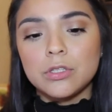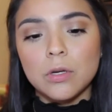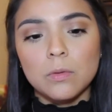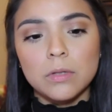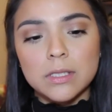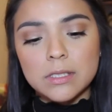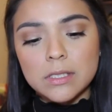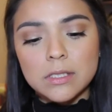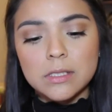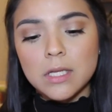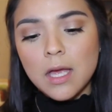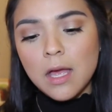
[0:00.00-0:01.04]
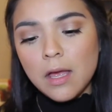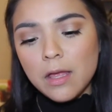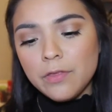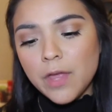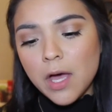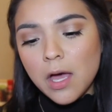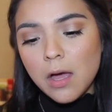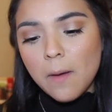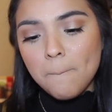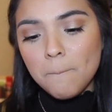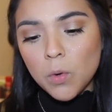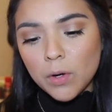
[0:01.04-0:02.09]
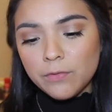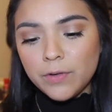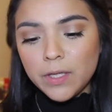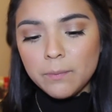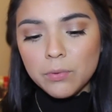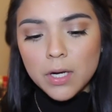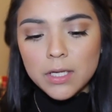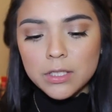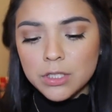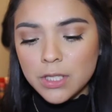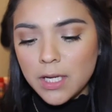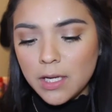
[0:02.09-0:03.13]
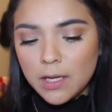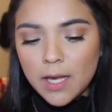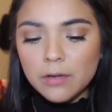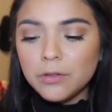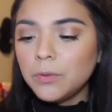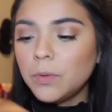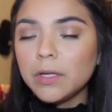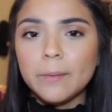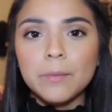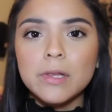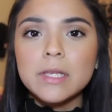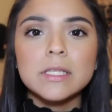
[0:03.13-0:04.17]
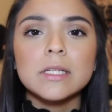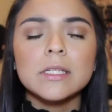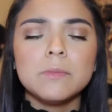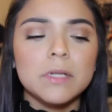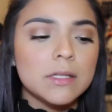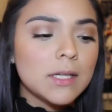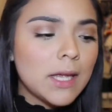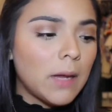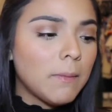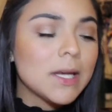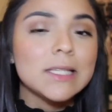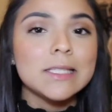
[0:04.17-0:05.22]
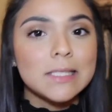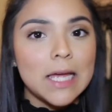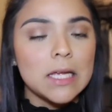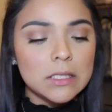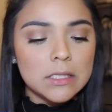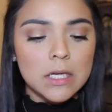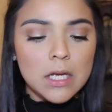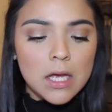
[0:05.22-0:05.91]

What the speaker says: So this is the Morphe brush, and I don't know what number this is because it came in a set.